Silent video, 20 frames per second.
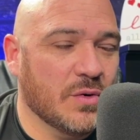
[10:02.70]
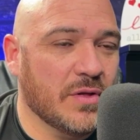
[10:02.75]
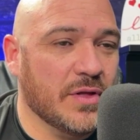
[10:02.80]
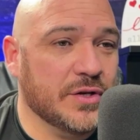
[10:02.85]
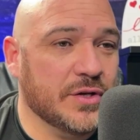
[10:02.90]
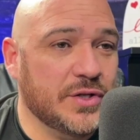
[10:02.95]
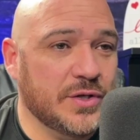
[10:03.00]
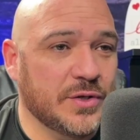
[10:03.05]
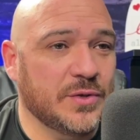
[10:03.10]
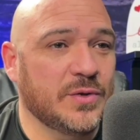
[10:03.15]

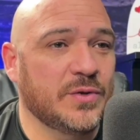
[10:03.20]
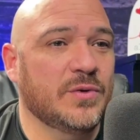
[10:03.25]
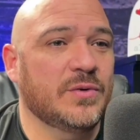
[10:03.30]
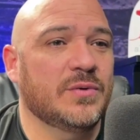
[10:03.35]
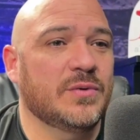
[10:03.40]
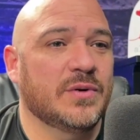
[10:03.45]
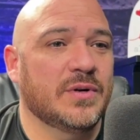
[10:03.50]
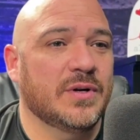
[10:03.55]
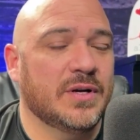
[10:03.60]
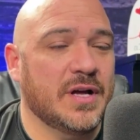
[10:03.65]
the
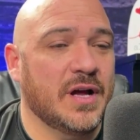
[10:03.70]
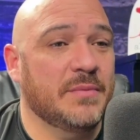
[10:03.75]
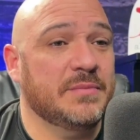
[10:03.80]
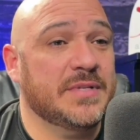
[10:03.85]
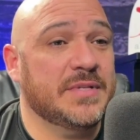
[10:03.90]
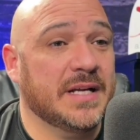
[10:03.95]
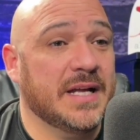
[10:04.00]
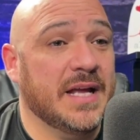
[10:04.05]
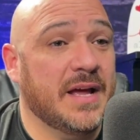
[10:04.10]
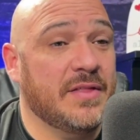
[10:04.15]
two come
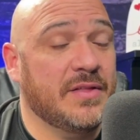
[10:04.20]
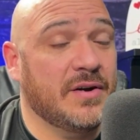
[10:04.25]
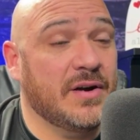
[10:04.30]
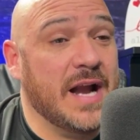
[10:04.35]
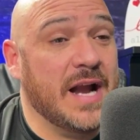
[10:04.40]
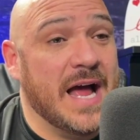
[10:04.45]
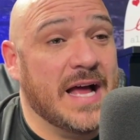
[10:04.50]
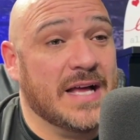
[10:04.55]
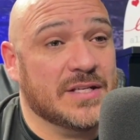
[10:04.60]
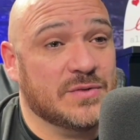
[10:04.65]
together
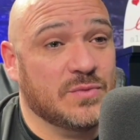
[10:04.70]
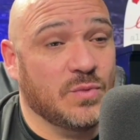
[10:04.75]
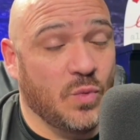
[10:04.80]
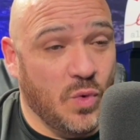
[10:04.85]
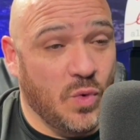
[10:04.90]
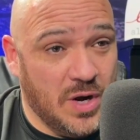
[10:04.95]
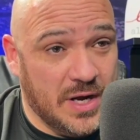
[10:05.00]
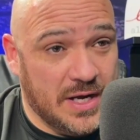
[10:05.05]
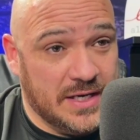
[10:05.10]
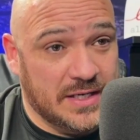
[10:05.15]
as
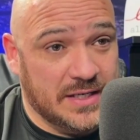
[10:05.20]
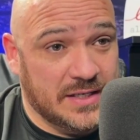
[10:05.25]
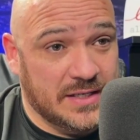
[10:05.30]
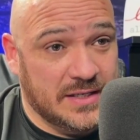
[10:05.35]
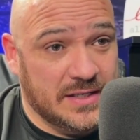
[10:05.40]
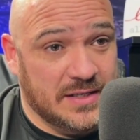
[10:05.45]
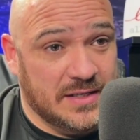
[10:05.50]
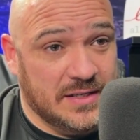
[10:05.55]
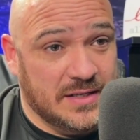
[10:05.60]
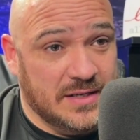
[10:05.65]
one.
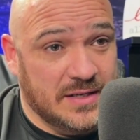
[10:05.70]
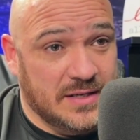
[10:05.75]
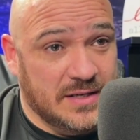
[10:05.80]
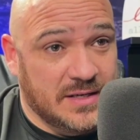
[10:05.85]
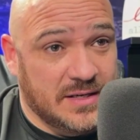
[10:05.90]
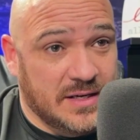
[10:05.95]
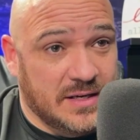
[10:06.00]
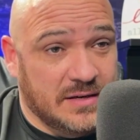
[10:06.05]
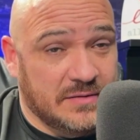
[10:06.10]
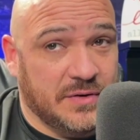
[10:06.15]

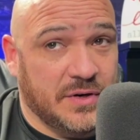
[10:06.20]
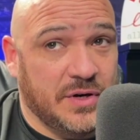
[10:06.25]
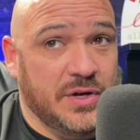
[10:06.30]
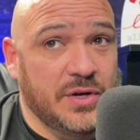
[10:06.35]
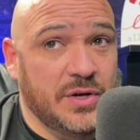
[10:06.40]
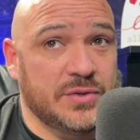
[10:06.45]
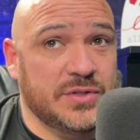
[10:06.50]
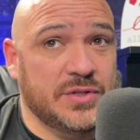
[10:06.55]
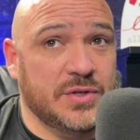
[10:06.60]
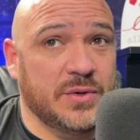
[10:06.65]
For
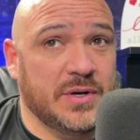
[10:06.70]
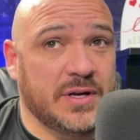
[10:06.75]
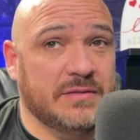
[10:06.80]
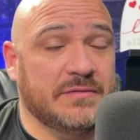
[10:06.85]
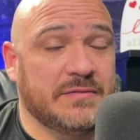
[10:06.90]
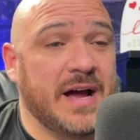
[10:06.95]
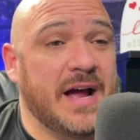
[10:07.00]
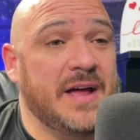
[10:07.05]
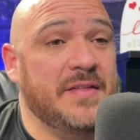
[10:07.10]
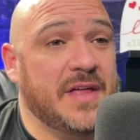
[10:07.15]
you to
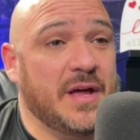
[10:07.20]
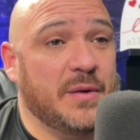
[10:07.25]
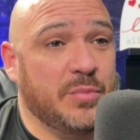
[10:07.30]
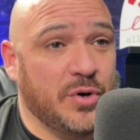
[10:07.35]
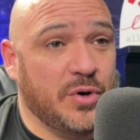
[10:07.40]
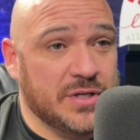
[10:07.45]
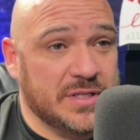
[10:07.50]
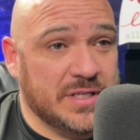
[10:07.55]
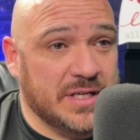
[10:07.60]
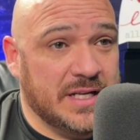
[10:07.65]
invite that
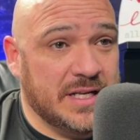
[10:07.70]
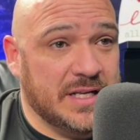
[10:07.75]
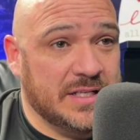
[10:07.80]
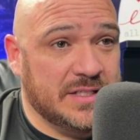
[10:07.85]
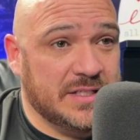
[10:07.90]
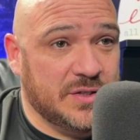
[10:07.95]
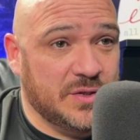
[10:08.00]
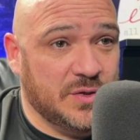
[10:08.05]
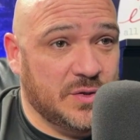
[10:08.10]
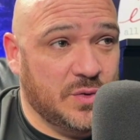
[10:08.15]
person
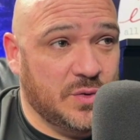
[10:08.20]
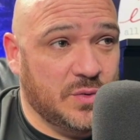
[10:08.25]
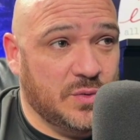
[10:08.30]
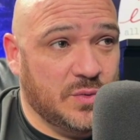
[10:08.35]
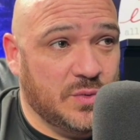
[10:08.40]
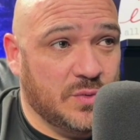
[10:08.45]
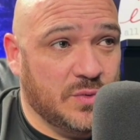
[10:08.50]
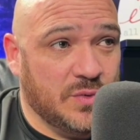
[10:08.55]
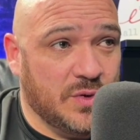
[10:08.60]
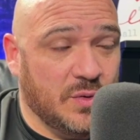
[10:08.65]

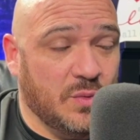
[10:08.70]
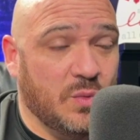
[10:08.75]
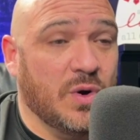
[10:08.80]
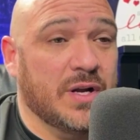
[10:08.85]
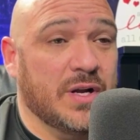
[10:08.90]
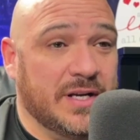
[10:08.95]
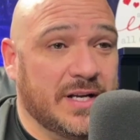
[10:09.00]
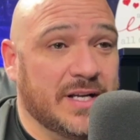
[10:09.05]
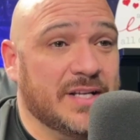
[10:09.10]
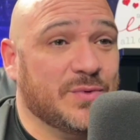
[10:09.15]
into the
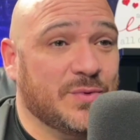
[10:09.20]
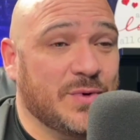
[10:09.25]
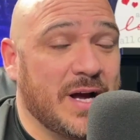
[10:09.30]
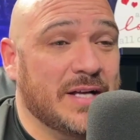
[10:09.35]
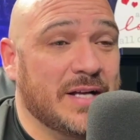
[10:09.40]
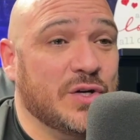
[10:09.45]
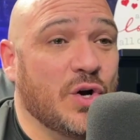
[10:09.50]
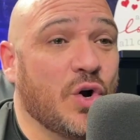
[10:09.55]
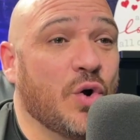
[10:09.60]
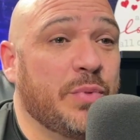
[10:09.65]
oneness,
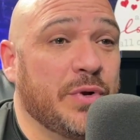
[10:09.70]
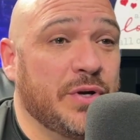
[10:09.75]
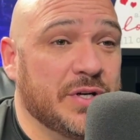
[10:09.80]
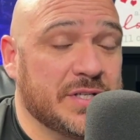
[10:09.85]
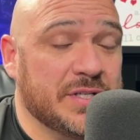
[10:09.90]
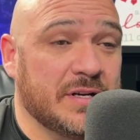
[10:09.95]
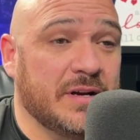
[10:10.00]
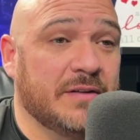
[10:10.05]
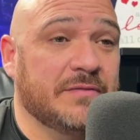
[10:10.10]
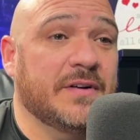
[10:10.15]
right, to open
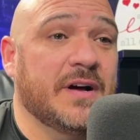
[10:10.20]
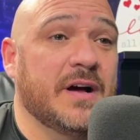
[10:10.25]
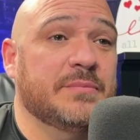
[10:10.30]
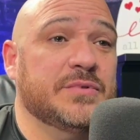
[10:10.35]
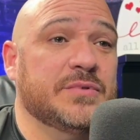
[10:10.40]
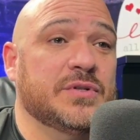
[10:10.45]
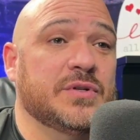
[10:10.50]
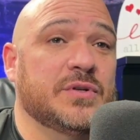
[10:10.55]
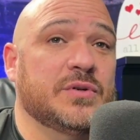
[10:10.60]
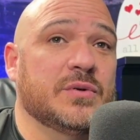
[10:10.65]
yourself
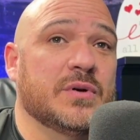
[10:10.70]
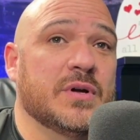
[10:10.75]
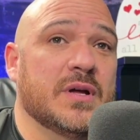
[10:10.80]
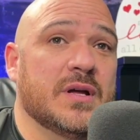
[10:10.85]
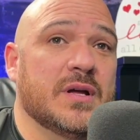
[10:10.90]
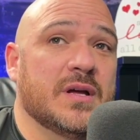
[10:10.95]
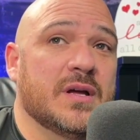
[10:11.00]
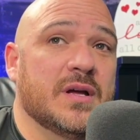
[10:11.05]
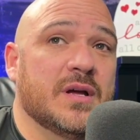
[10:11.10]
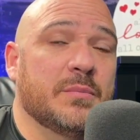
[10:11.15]
up, to
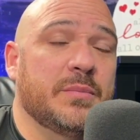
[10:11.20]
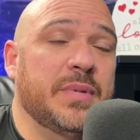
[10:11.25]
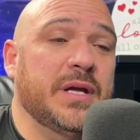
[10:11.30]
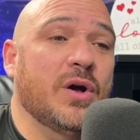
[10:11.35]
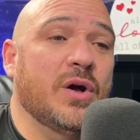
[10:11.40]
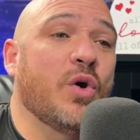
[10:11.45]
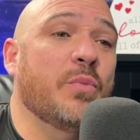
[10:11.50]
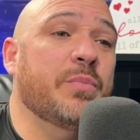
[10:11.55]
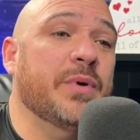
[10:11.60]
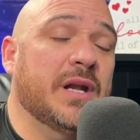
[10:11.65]

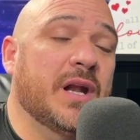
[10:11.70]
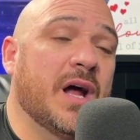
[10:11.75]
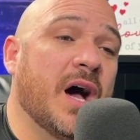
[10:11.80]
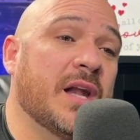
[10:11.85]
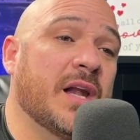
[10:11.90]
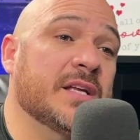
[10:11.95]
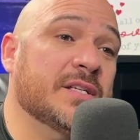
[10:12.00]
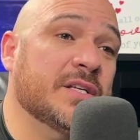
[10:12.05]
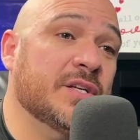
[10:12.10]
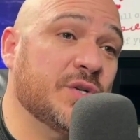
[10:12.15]
be open,
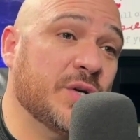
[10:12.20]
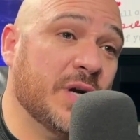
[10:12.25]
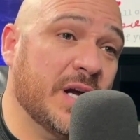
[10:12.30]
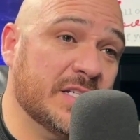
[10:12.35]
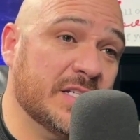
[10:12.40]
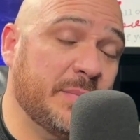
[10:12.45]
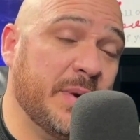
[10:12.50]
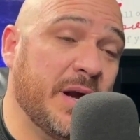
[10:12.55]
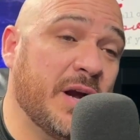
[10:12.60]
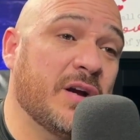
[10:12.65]
honest, and
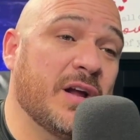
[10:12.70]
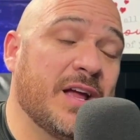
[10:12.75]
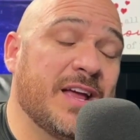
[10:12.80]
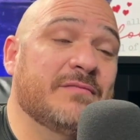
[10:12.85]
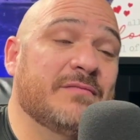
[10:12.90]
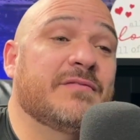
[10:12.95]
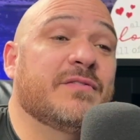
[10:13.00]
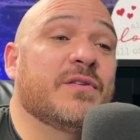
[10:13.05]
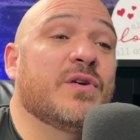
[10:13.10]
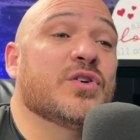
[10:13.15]
transparent
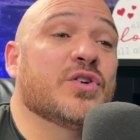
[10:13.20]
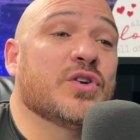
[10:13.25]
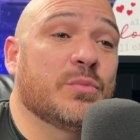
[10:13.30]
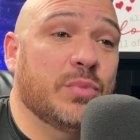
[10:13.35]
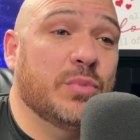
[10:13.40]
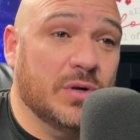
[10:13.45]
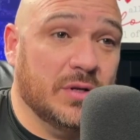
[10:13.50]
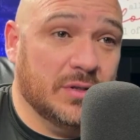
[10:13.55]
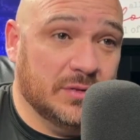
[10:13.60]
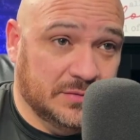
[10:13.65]
and
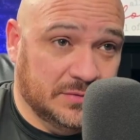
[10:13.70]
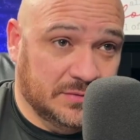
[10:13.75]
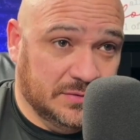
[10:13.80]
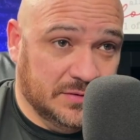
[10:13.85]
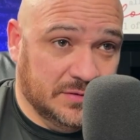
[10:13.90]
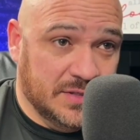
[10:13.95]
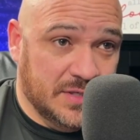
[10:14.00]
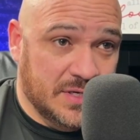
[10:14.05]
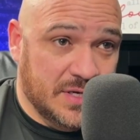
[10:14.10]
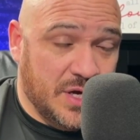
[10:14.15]
vulnerable,
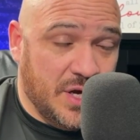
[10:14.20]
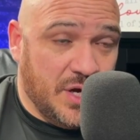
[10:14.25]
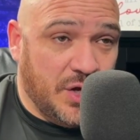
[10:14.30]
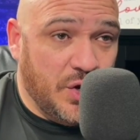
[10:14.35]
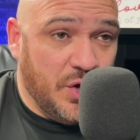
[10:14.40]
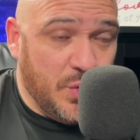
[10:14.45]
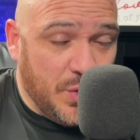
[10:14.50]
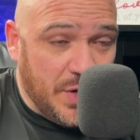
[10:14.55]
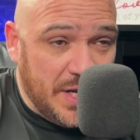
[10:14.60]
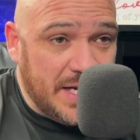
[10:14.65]

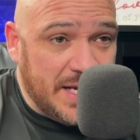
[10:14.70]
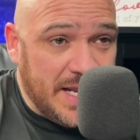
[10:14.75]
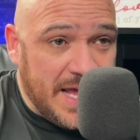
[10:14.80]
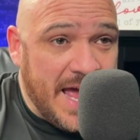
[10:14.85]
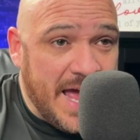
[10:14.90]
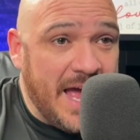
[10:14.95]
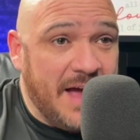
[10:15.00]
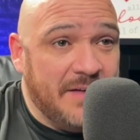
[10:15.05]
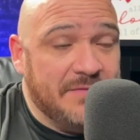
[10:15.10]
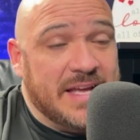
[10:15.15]
you need to
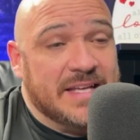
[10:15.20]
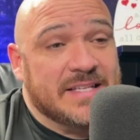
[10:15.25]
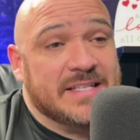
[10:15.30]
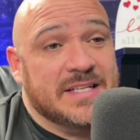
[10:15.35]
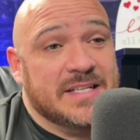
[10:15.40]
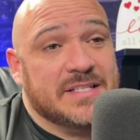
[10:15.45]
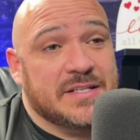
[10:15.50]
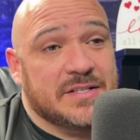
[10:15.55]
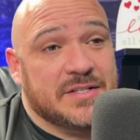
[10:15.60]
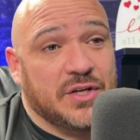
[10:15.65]
have that
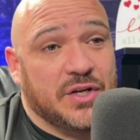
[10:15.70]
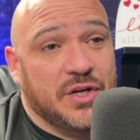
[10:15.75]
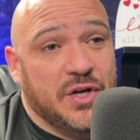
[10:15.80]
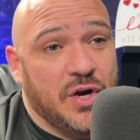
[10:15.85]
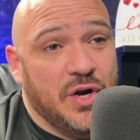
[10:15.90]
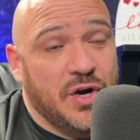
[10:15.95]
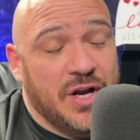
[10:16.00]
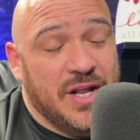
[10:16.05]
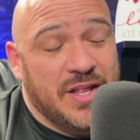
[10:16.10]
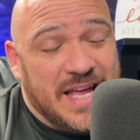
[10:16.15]
sense of
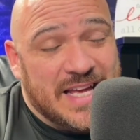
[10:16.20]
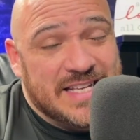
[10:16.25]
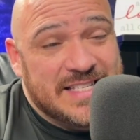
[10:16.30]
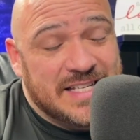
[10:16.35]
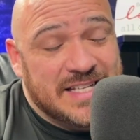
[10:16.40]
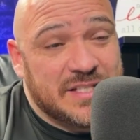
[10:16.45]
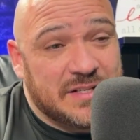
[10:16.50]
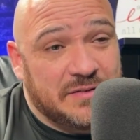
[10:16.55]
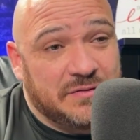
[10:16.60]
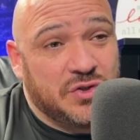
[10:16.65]
security, that
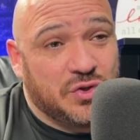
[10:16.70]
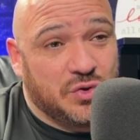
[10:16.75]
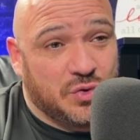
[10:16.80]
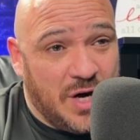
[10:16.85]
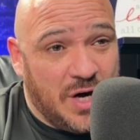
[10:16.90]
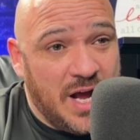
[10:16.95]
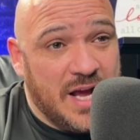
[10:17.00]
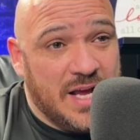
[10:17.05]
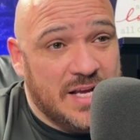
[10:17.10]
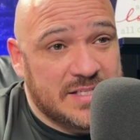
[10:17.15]
sense of
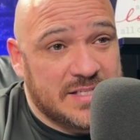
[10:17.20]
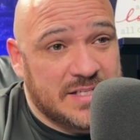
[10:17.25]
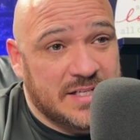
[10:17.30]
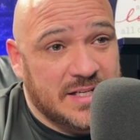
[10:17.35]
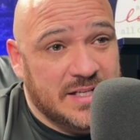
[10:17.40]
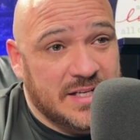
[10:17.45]
trust